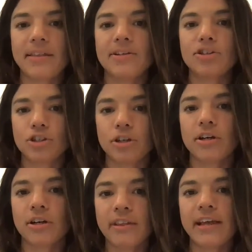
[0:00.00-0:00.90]
Then
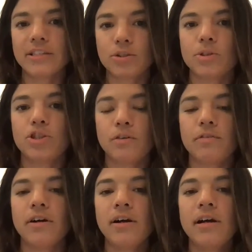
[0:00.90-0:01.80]
sure, they can switch
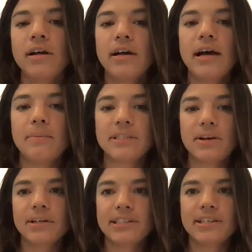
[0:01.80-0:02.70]
over um, as
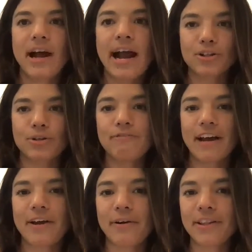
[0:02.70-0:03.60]
long as they're actually
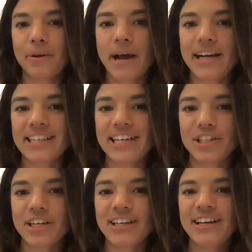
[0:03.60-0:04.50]
firing their past
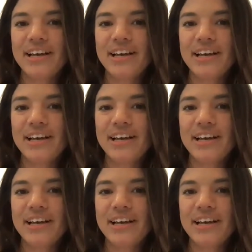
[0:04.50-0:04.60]
agent.